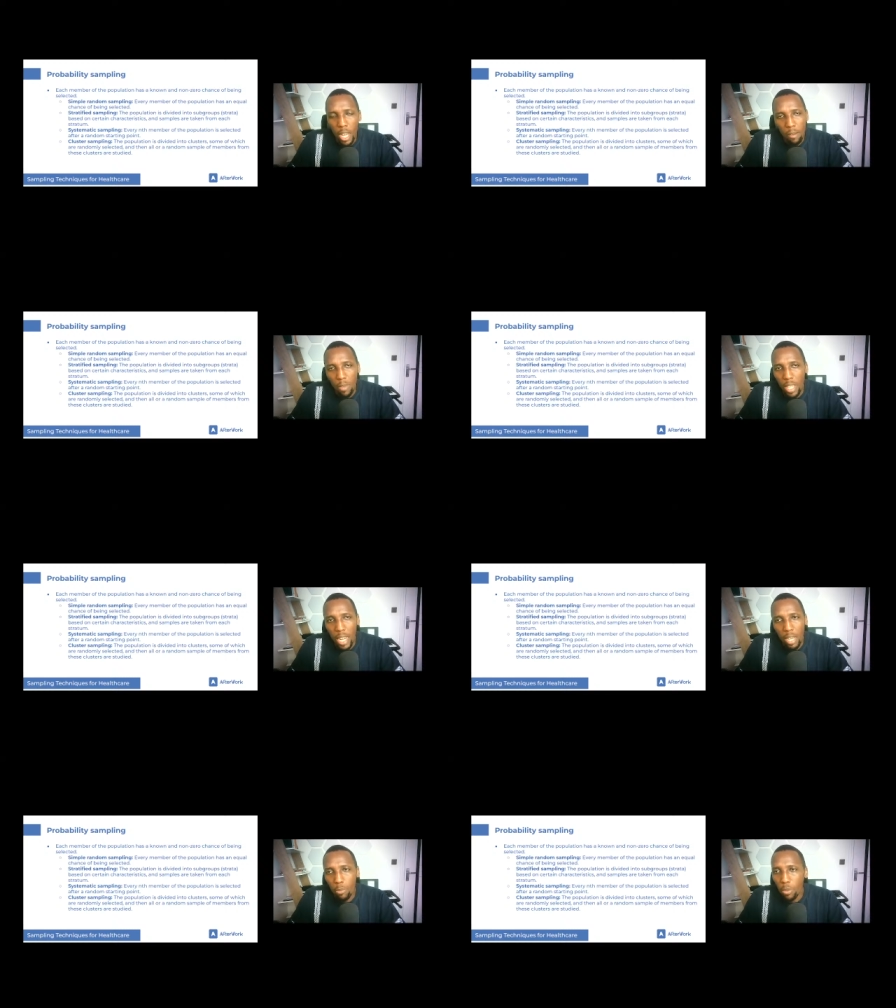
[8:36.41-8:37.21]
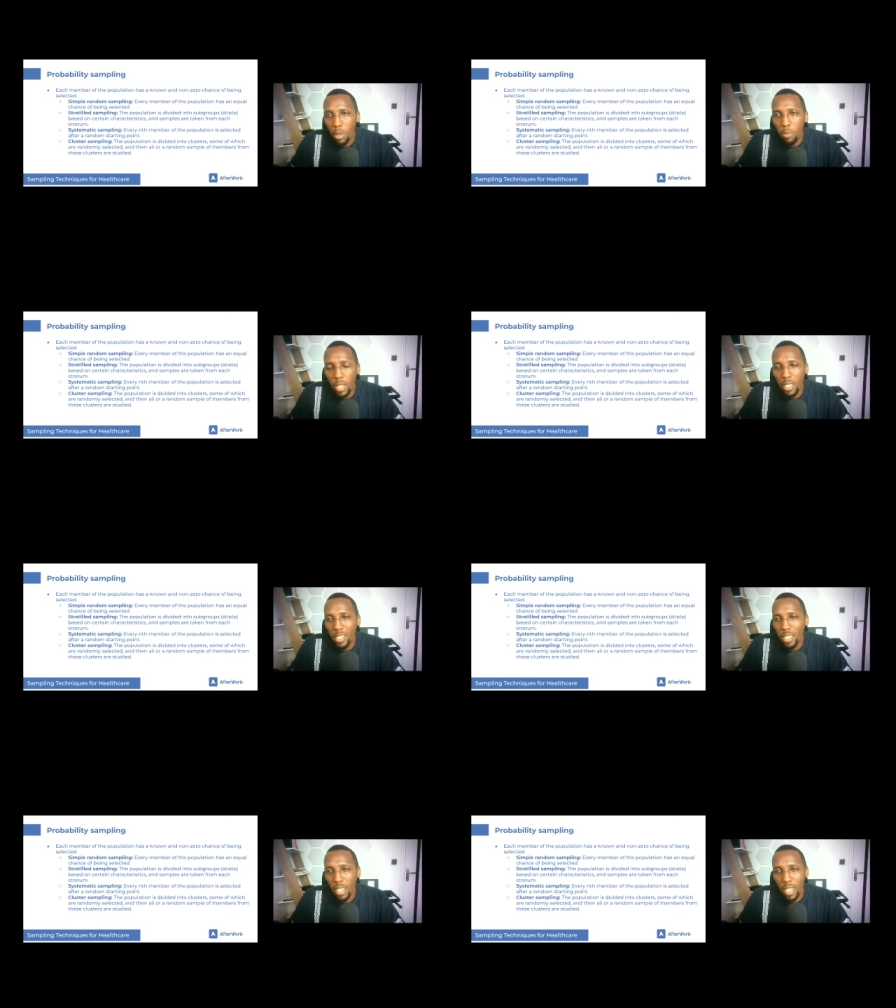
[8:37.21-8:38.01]
The
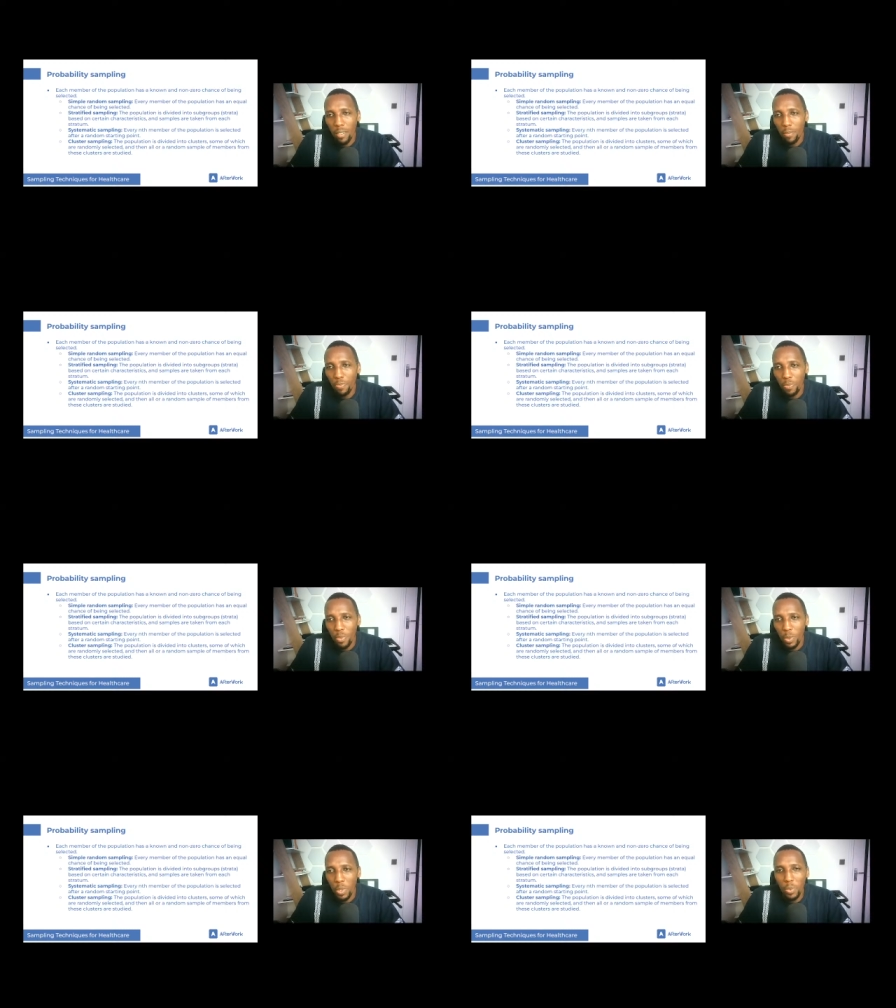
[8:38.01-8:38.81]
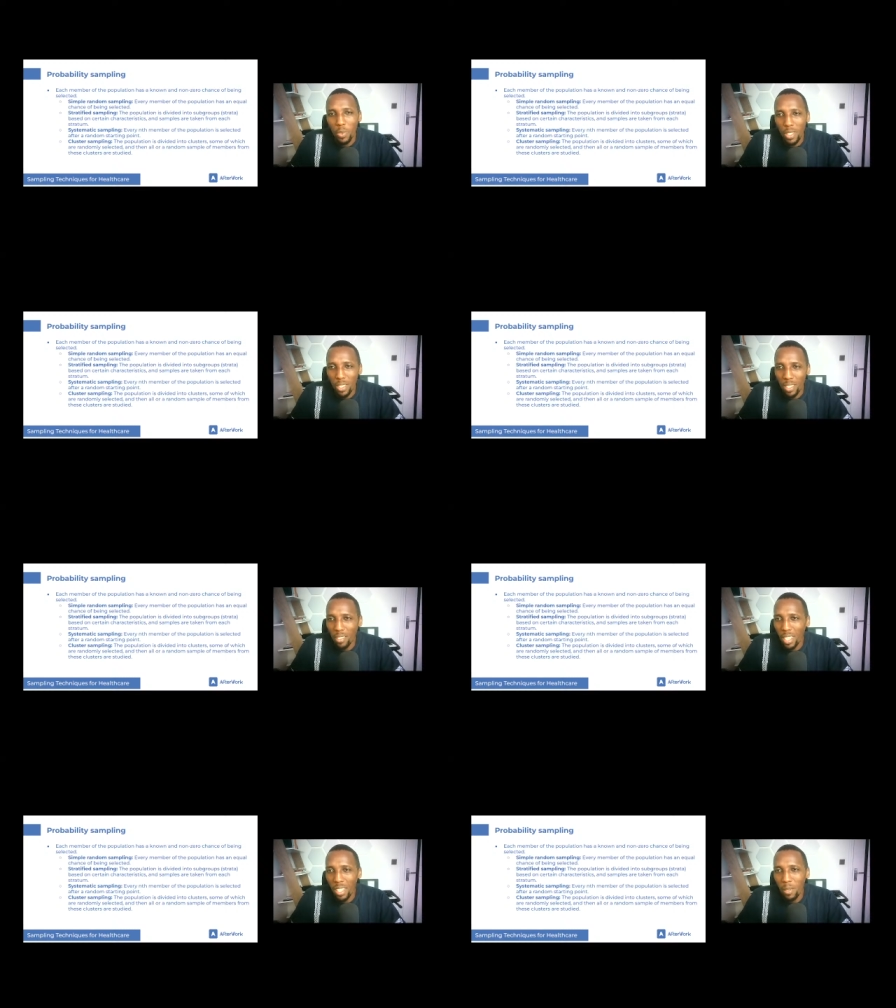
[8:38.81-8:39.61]
non-probability, we
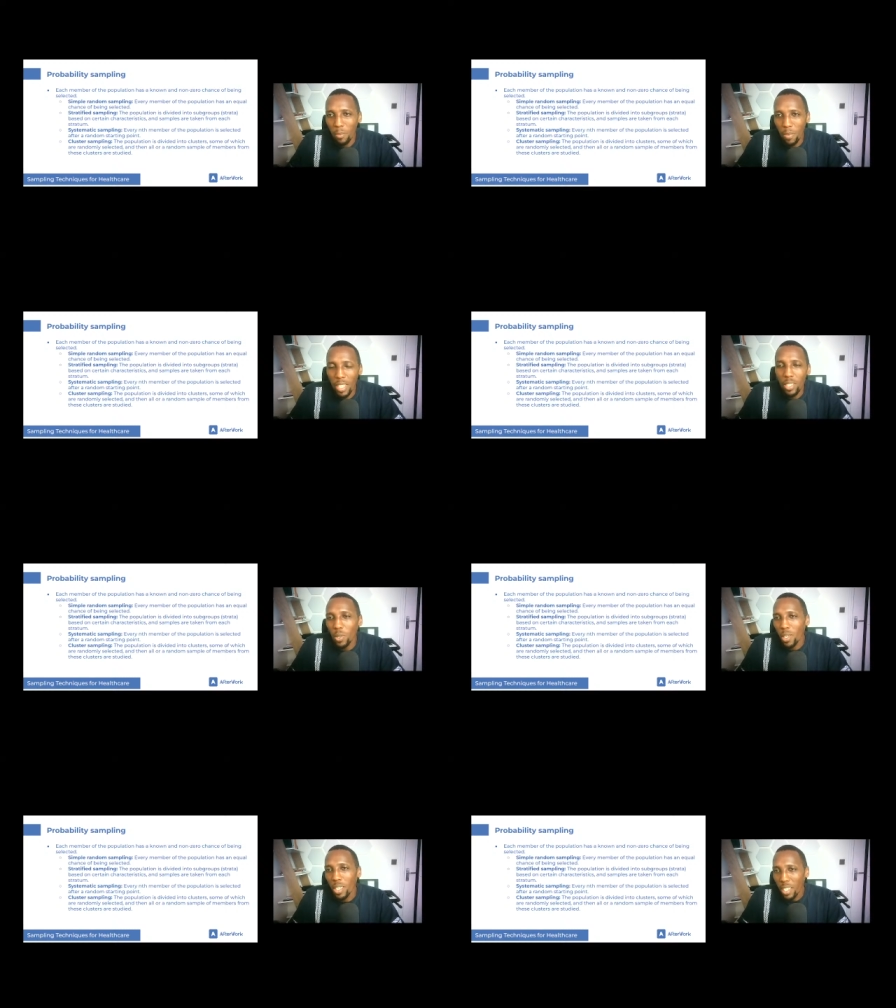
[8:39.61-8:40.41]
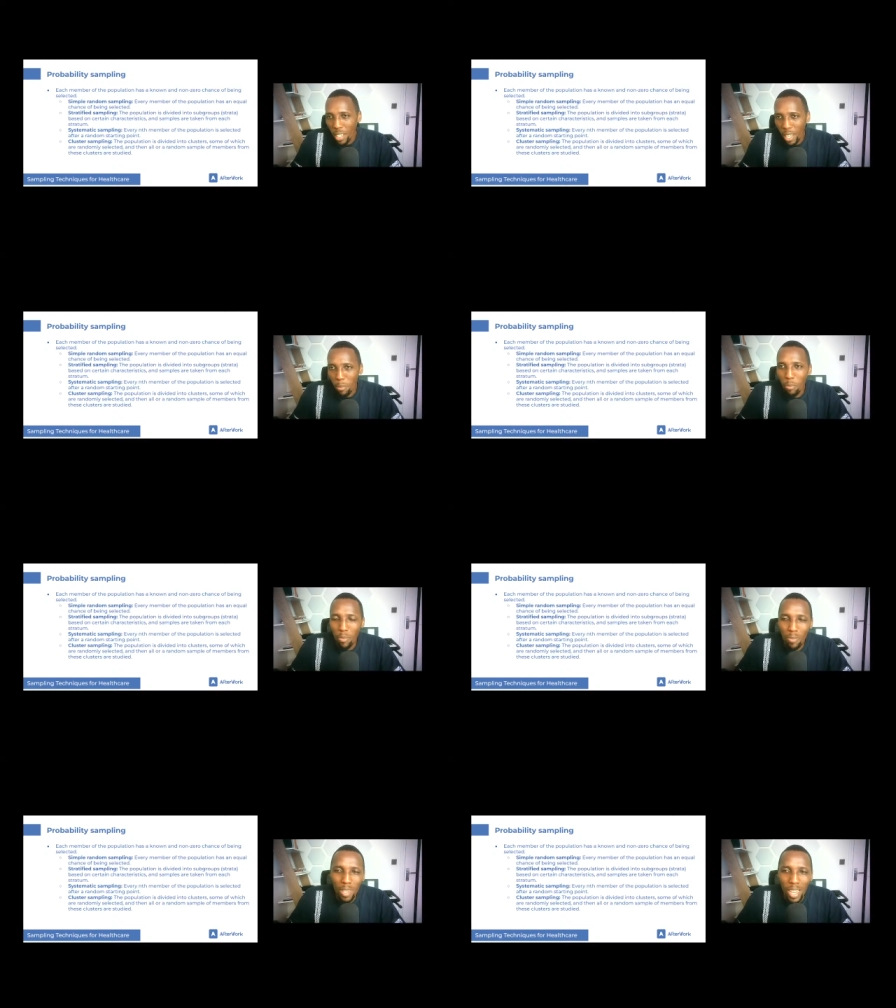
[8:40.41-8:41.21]
won't get to learn
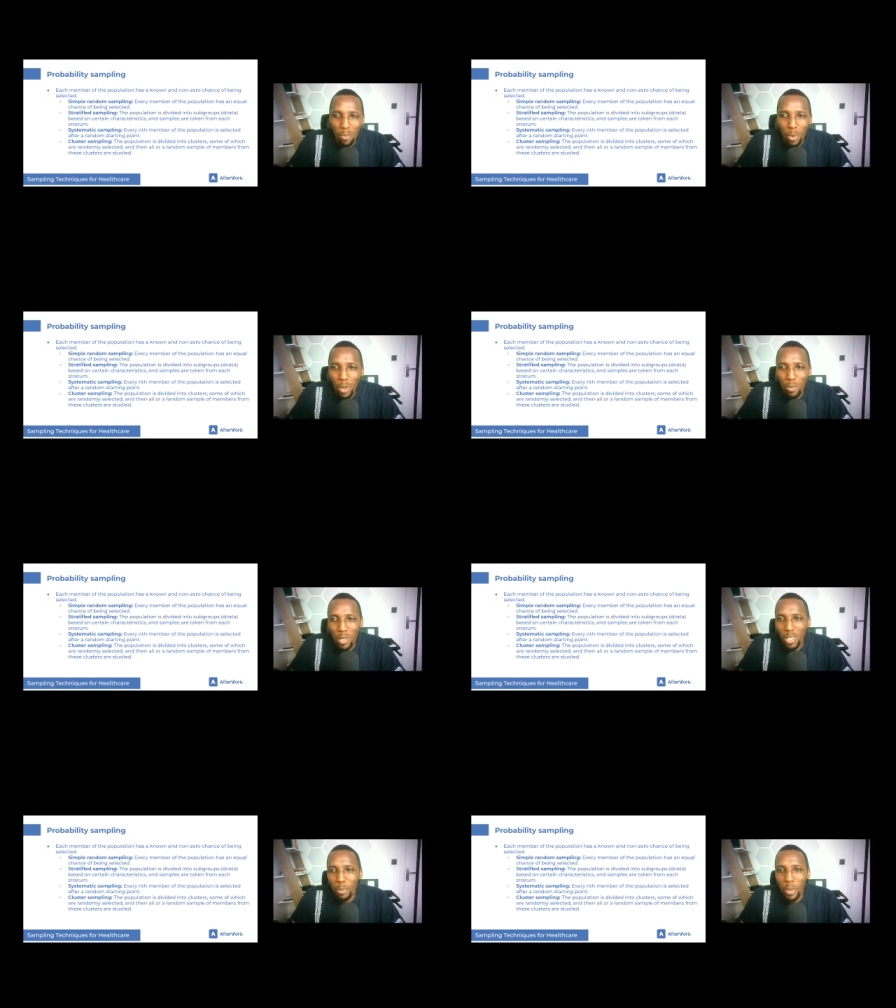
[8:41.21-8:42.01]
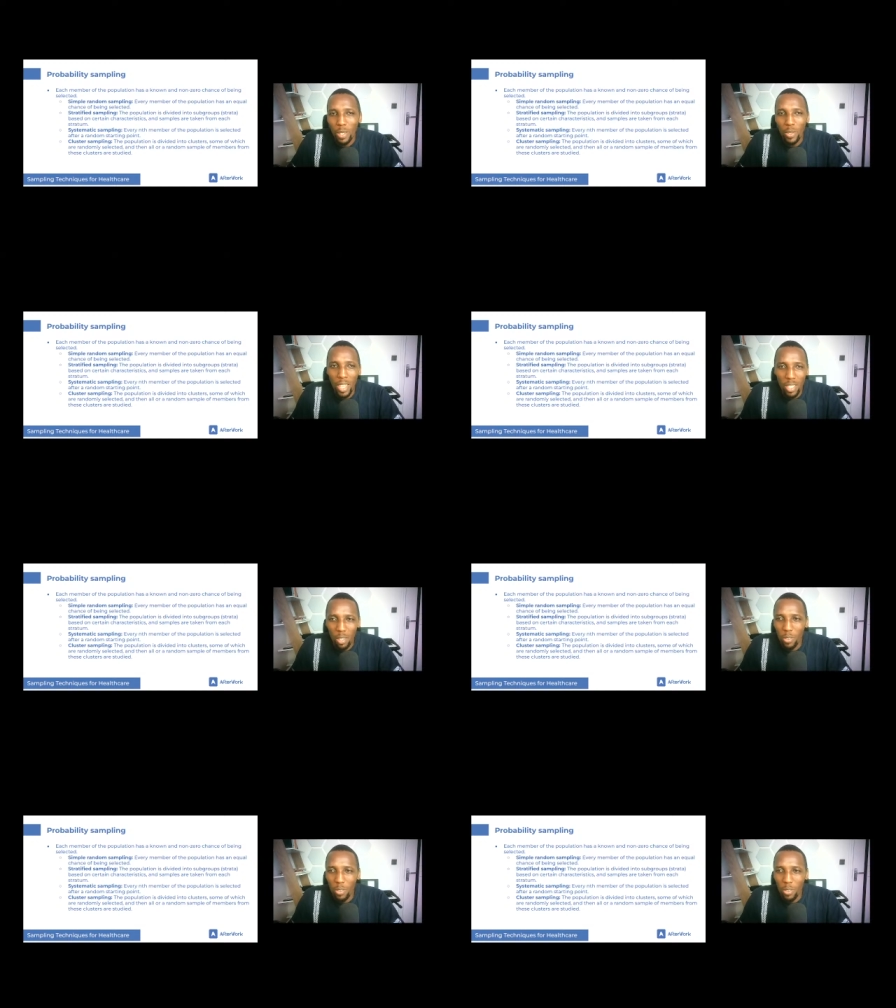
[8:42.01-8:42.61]
go a bit deeper into that.